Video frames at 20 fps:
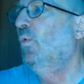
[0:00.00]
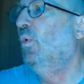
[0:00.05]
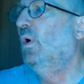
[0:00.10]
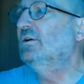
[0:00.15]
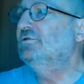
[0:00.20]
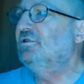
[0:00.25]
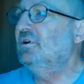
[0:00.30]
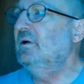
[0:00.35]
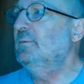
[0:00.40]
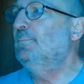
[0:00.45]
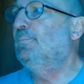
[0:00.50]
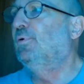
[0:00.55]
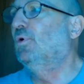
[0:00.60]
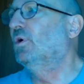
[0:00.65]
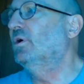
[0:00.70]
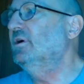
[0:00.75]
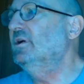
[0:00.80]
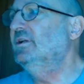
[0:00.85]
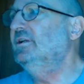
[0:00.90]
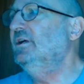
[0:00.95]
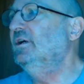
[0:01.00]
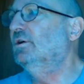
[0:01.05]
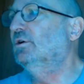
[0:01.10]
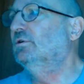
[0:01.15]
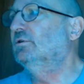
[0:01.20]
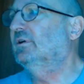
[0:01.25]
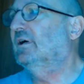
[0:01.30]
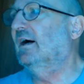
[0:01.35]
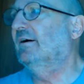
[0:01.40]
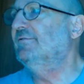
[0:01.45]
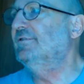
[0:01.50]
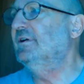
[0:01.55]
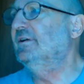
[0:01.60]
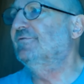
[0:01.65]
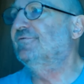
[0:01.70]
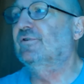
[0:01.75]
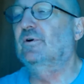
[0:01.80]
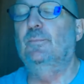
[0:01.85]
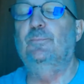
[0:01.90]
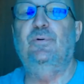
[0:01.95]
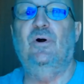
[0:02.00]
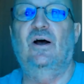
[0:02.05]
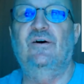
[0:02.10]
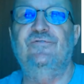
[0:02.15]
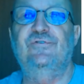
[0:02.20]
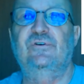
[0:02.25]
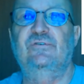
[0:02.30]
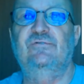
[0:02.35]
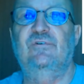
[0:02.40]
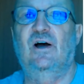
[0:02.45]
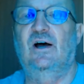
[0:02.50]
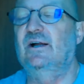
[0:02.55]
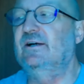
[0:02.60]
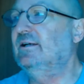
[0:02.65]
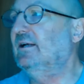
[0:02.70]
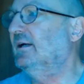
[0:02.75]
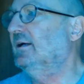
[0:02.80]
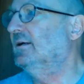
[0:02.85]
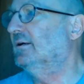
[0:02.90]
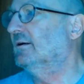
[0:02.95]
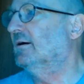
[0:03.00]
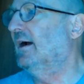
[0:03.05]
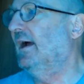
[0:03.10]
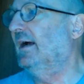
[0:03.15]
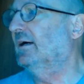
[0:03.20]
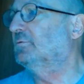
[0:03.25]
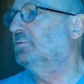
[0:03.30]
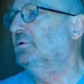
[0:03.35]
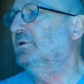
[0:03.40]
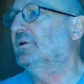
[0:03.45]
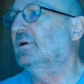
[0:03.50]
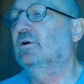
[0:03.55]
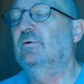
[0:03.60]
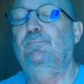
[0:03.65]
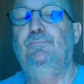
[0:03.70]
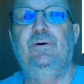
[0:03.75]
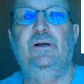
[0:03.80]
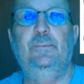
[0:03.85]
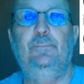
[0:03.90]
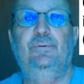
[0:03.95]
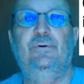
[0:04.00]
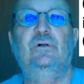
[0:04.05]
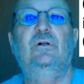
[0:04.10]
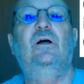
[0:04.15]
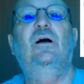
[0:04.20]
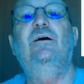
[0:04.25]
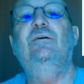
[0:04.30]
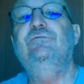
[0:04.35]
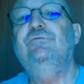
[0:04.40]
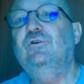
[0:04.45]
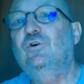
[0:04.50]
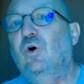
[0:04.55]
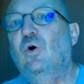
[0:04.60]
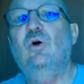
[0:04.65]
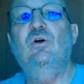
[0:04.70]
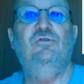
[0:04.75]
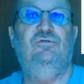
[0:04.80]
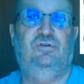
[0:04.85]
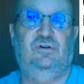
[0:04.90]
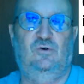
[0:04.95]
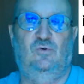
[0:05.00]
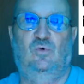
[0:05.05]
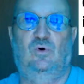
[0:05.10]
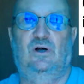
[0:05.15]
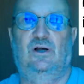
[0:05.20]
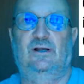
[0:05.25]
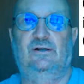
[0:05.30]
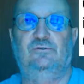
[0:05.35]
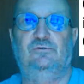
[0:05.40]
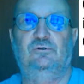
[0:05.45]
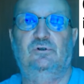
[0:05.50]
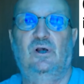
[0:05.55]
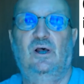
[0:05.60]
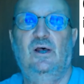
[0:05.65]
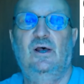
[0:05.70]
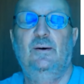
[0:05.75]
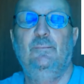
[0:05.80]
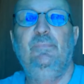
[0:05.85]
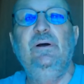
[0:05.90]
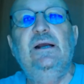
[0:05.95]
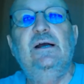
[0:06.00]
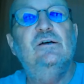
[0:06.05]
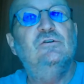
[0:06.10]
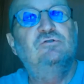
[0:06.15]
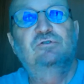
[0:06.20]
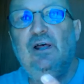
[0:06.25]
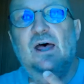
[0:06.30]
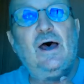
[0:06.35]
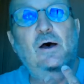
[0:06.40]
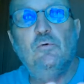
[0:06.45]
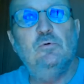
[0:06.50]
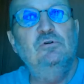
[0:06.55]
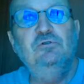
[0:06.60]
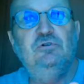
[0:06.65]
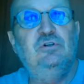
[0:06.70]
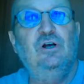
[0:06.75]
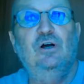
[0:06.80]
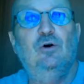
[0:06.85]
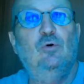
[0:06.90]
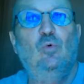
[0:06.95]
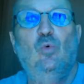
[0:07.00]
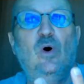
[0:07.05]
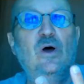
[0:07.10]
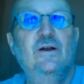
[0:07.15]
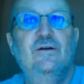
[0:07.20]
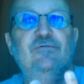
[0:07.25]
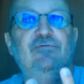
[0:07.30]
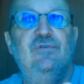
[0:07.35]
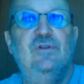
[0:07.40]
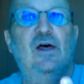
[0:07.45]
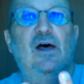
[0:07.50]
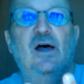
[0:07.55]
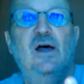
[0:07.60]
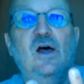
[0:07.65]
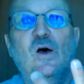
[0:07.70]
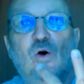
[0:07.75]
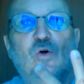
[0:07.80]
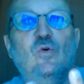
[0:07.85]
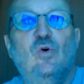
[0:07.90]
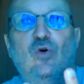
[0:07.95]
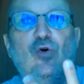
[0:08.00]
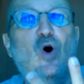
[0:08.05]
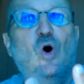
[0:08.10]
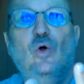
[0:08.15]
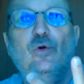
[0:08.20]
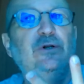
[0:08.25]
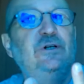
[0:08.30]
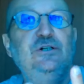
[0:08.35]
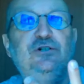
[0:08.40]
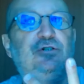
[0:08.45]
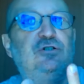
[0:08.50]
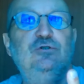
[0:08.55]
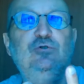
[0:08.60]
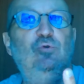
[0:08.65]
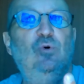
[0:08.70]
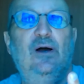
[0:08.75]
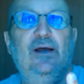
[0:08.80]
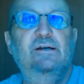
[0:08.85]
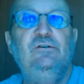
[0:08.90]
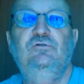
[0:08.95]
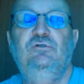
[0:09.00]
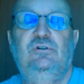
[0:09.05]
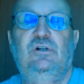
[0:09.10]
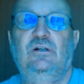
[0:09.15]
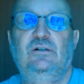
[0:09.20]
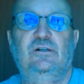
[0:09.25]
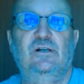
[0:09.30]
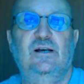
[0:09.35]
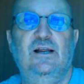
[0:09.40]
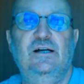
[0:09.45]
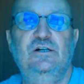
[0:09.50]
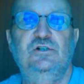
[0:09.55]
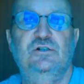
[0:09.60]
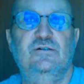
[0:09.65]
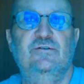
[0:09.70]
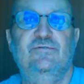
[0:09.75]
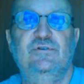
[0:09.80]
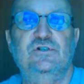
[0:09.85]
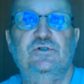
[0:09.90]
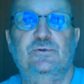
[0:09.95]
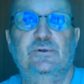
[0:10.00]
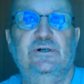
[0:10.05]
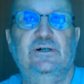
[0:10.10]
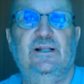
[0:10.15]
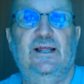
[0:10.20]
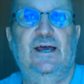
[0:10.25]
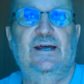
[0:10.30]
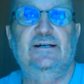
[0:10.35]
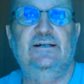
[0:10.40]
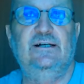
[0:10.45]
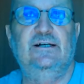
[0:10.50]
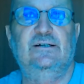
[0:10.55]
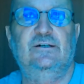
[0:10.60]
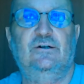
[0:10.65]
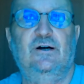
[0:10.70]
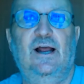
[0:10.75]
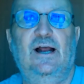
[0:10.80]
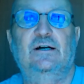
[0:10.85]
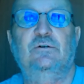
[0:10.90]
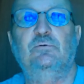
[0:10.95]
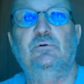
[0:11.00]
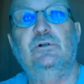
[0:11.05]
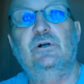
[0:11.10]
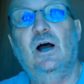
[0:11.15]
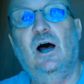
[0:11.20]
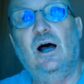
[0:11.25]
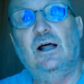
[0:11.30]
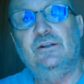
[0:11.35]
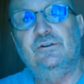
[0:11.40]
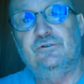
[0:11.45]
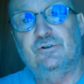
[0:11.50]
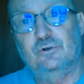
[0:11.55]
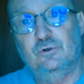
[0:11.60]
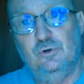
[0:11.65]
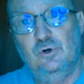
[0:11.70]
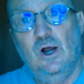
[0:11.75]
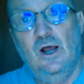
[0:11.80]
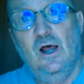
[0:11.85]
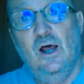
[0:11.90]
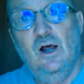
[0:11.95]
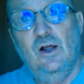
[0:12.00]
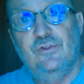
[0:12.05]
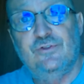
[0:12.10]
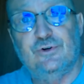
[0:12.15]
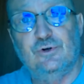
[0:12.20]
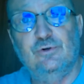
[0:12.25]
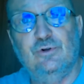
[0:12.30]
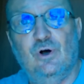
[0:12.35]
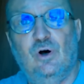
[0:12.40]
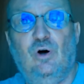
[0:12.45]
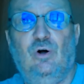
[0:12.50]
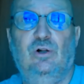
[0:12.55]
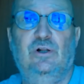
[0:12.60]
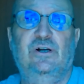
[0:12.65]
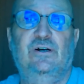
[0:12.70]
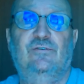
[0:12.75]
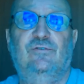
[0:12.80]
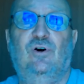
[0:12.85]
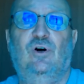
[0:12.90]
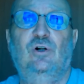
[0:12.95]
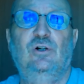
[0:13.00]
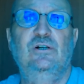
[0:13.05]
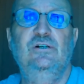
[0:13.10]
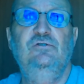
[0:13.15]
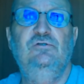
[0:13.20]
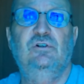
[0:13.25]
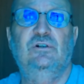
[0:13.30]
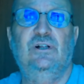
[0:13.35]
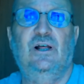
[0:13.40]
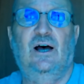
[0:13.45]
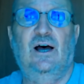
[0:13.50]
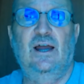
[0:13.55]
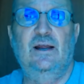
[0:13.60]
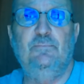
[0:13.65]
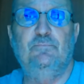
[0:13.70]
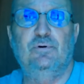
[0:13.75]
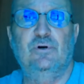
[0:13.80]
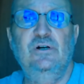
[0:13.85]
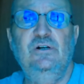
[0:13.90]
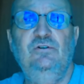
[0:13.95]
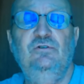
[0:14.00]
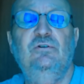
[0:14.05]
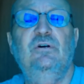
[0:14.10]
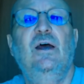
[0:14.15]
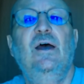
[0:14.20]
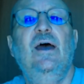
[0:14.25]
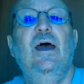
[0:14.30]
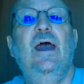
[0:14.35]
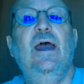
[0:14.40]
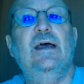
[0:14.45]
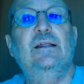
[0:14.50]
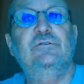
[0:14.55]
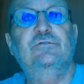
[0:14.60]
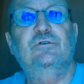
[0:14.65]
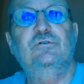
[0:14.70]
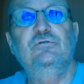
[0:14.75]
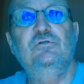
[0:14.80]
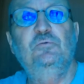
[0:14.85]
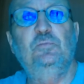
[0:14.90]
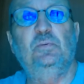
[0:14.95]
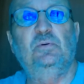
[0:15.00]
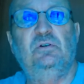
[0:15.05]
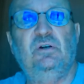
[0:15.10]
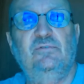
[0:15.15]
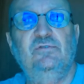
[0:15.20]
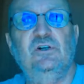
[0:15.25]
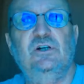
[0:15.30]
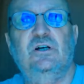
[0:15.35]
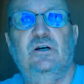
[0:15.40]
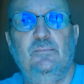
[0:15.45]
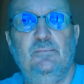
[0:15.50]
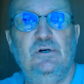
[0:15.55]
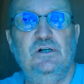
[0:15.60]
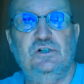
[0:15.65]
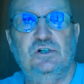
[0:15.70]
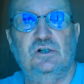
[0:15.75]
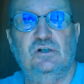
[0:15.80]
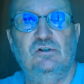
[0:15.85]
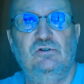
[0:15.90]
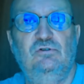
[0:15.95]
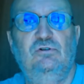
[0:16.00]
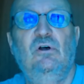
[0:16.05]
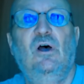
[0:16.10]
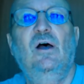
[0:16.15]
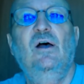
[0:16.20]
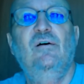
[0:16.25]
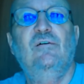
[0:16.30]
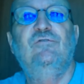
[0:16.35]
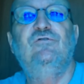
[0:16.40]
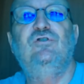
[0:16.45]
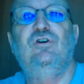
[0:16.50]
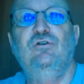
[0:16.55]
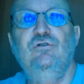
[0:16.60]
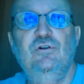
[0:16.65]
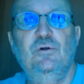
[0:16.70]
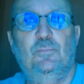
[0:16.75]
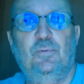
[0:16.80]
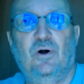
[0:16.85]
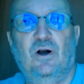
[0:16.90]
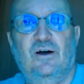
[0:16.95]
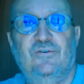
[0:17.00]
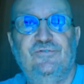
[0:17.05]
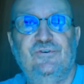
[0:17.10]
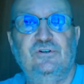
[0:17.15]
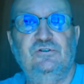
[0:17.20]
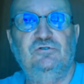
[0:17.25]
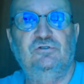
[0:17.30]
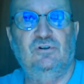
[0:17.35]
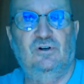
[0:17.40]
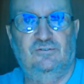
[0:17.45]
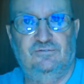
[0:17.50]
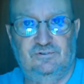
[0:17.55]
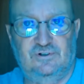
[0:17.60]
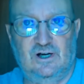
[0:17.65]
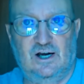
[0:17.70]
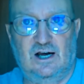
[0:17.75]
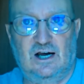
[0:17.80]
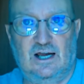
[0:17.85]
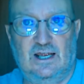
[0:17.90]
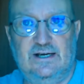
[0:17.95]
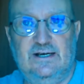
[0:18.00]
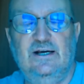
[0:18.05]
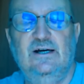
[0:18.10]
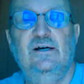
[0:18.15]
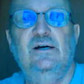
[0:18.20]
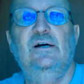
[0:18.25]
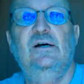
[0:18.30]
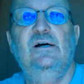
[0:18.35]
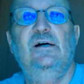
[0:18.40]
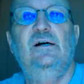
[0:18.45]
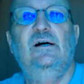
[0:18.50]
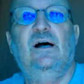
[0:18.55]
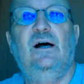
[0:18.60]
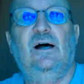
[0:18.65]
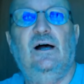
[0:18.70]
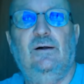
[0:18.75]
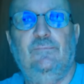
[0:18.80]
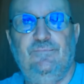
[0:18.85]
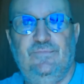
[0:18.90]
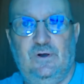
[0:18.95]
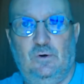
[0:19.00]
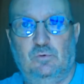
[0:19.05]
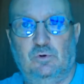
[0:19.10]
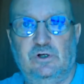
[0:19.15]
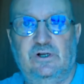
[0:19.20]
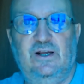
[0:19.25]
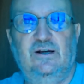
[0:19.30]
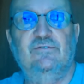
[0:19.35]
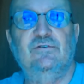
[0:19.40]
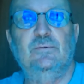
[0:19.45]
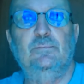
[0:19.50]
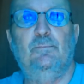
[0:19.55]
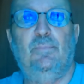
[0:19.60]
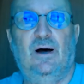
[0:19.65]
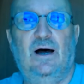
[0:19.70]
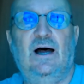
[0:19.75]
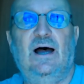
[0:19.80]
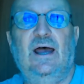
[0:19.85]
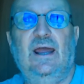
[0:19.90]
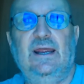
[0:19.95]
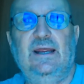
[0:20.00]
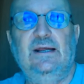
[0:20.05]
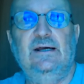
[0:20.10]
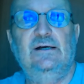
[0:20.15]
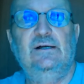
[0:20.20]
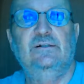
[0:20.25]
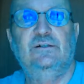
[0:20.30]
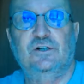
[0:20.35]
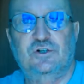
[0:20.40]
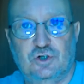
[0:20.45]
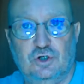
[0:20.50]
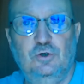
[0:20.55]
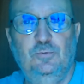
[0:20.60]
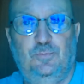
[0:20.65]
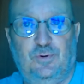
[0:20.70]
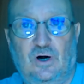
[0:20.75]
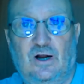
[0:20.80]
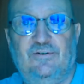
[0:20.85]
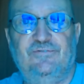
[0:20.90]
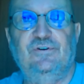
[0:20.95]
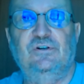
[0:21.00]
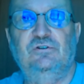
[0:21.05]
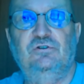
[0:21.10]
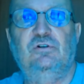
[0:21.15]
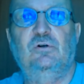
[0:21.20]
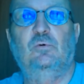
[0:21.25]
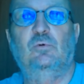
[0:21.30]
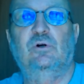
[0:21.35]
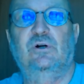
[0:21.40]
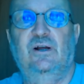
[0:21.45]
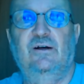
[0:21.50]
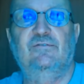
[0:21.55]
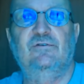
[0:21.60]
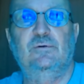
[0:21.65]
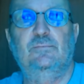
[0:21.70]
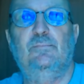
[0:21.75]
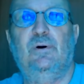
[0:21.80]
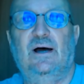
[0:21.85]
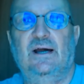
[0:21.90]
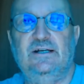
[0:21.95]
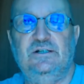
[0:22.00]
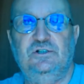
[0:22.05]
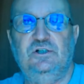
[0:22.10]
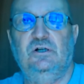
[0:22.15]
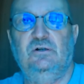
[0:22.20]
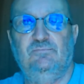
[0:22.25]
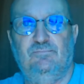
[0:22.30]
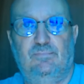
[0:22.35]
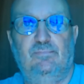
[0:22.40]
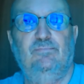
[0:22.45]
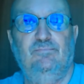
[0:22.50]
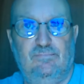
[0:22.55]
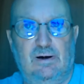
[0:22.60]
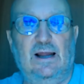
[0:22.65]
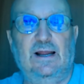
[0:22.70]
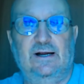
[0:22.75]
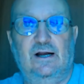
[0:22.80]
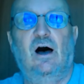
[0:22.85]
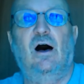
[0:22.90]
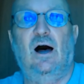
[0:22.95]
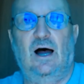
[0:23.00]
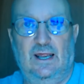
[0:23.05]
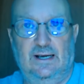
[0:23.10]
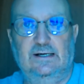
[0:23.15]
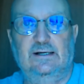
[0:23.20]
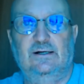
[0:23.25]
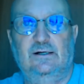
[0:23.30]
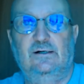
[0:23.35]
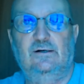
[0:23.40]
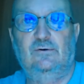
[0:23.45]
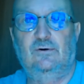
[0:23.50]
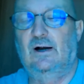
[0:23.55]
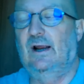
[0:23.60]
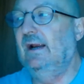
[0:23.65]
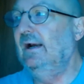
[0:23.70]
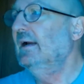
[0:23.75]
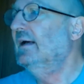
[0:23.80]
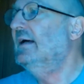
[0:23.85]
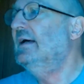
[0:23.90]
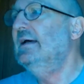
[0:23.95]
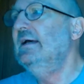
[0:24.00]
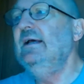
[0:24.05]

Was it important in the Old Covenant for a prophet of God to interact with the people? Of course it was, because that was the one of the only two ways that the nation of Israel had to interact with God, through the Holy of Holies and the high priest, and through specific commissions to the prophets of God that were given by the true prophets that were given by God, right?